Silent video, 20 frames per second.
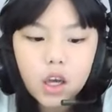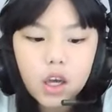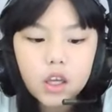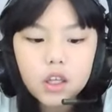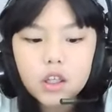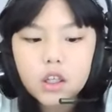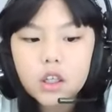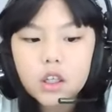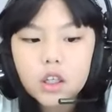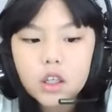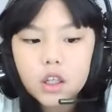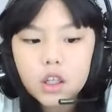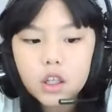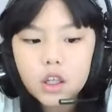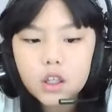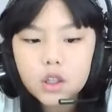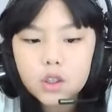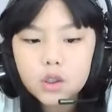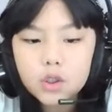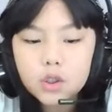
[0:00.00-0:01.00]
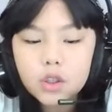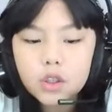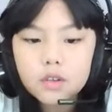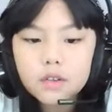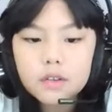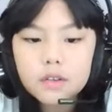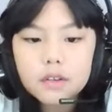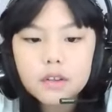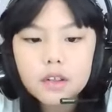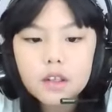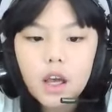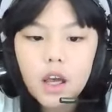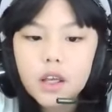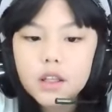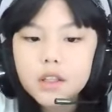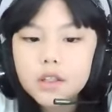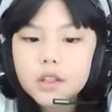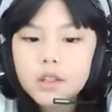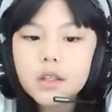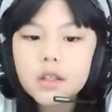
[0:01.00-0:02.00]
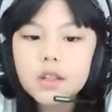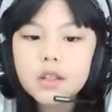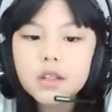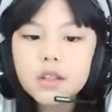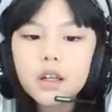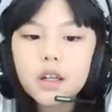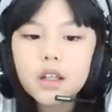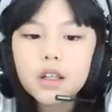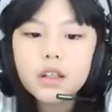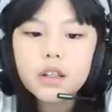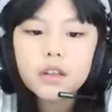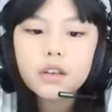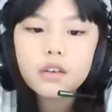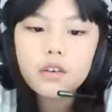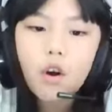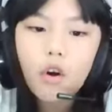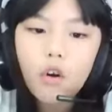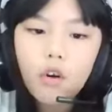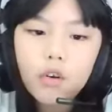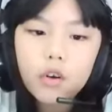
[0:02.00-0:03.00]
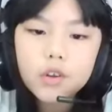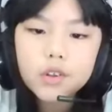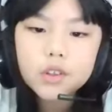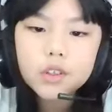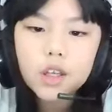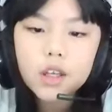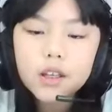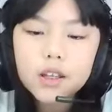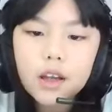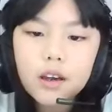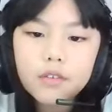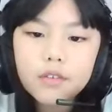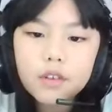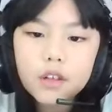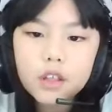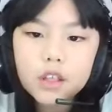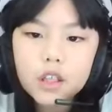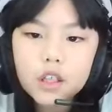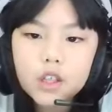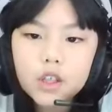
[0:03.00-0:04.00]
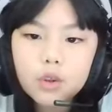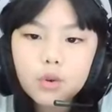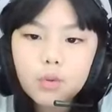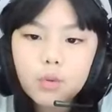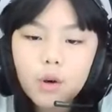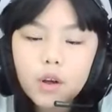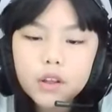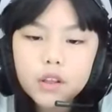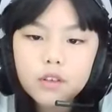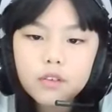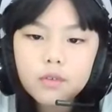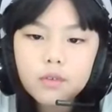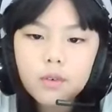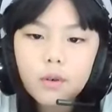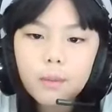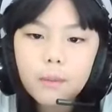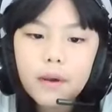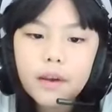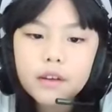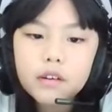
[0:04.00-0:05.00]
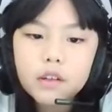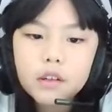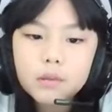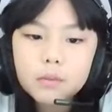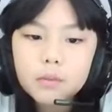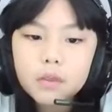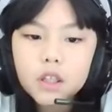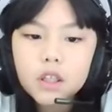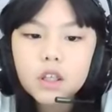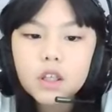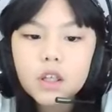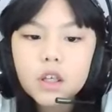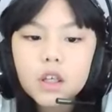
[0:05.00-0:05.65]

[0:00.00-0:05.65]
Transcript: I can give you a castle and gold and everything you want if you marry me.